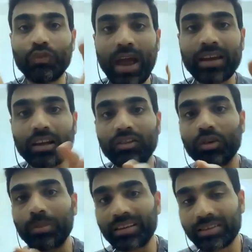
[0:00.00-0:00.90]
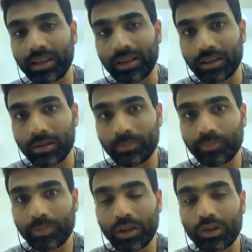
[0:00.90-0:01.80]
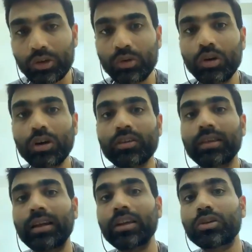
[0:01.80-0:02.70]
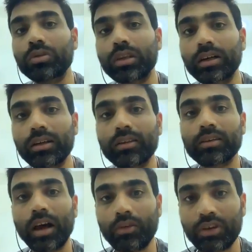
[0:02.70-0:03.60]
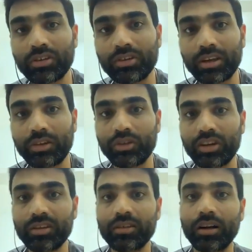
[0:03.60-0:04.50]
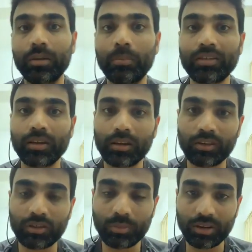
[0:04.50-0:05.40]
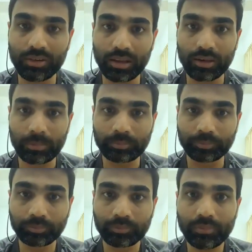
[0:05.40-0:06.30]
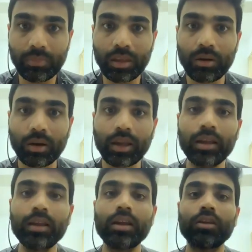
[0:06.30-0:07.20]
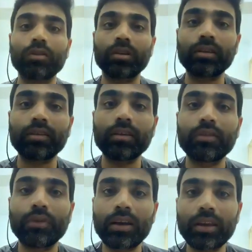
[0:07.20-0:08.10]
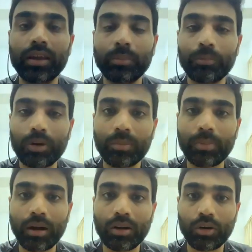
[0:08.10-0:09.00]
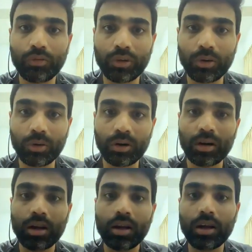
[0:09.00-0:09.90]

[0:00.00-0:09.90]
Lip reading: fat consuming state. Do not send it to the starvation state. It is a muscle consuming state. Okay, so this is very important part of your